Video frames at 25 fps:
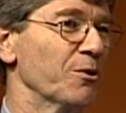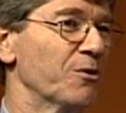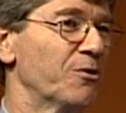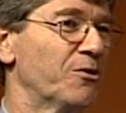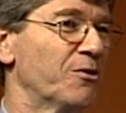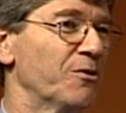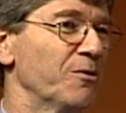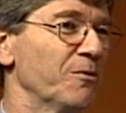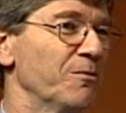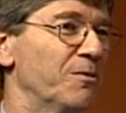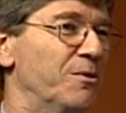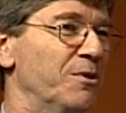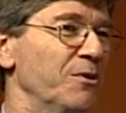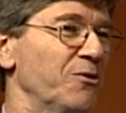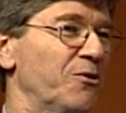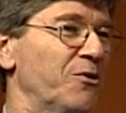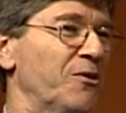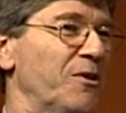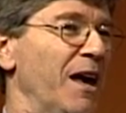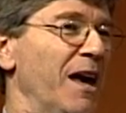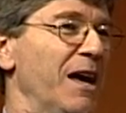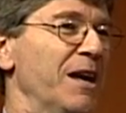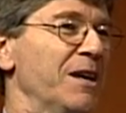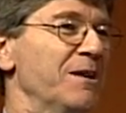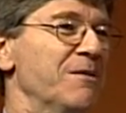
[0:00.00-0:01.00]

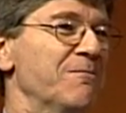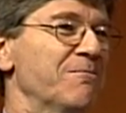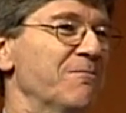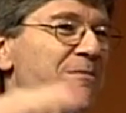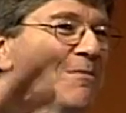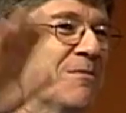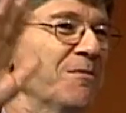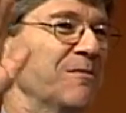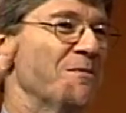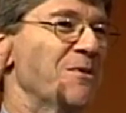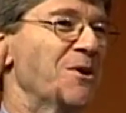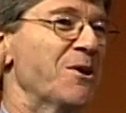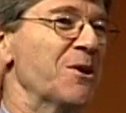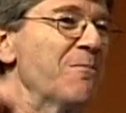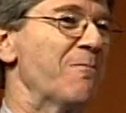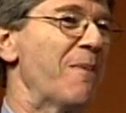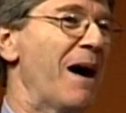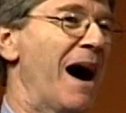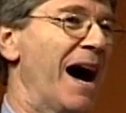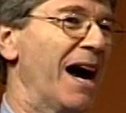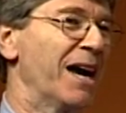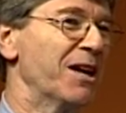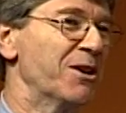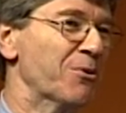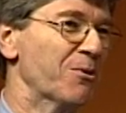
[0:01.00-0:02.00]
said
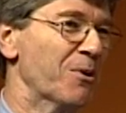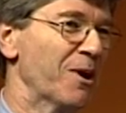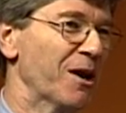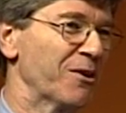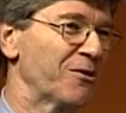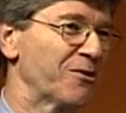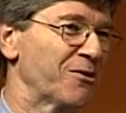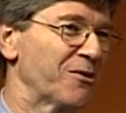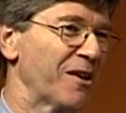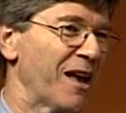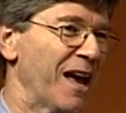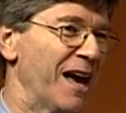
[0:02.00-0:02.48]
goodbye to us